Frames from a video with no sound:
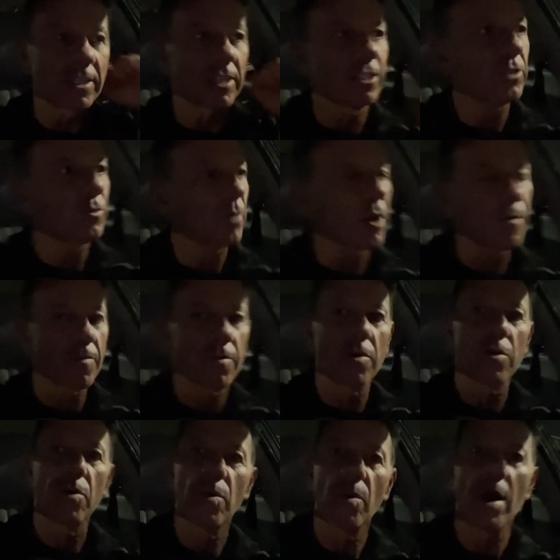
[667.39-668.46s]
I just read a
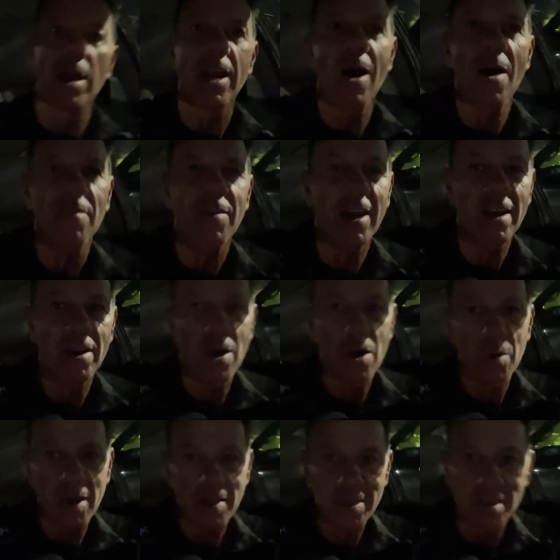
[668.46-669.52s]
few and now I've got to go
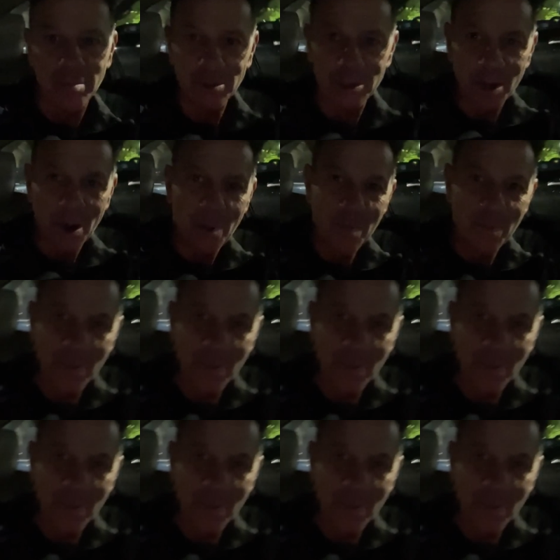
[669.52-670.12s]
get them. So,